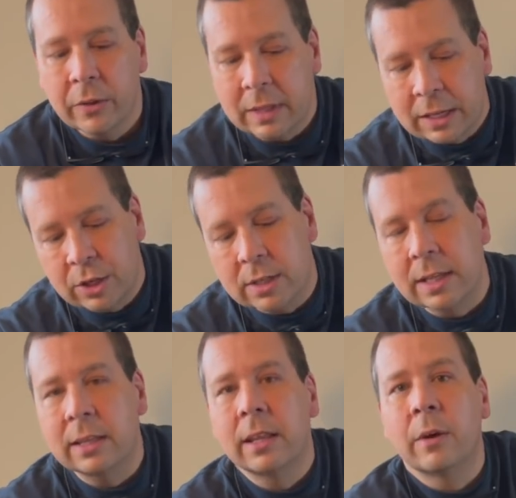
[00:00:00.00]
you know that
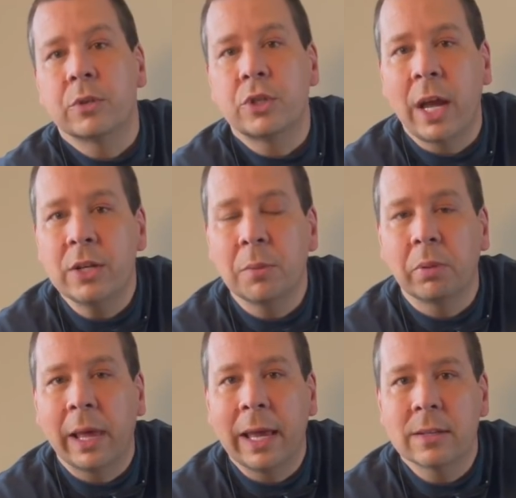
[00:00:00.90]
there was a change in
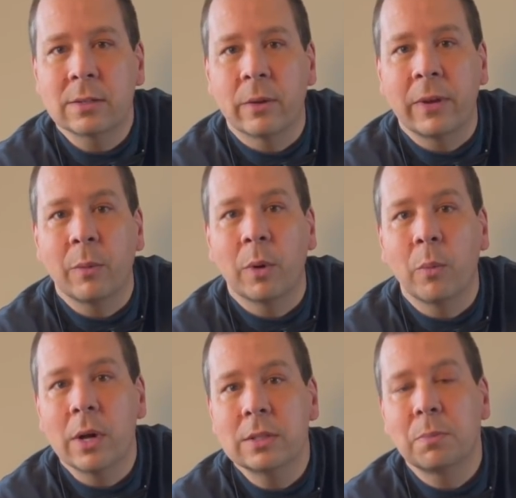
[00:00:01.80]
plan. So if
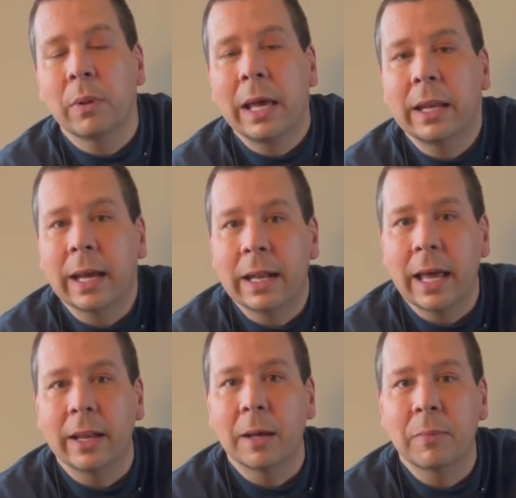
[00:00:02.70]
anyone was planning on
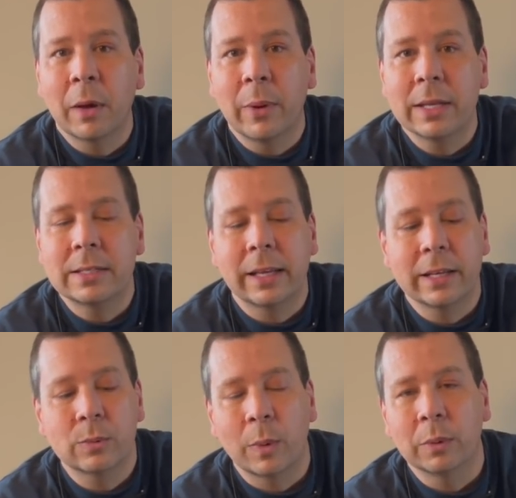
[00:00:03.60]
heading up that way to
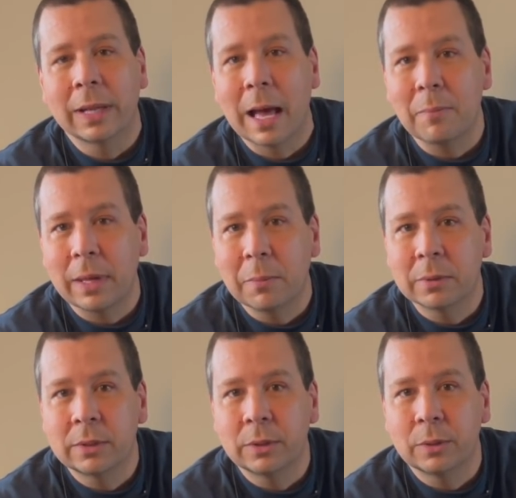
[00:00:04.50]
see us, we will not be
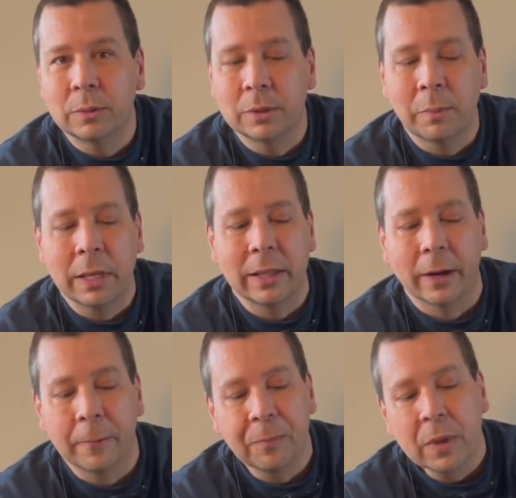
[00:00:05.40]
able to be
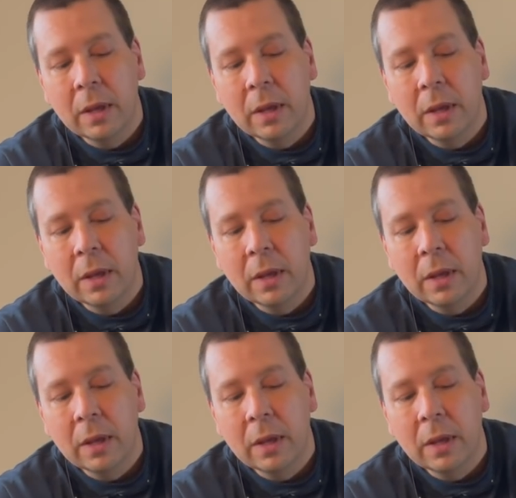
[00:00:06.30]
there.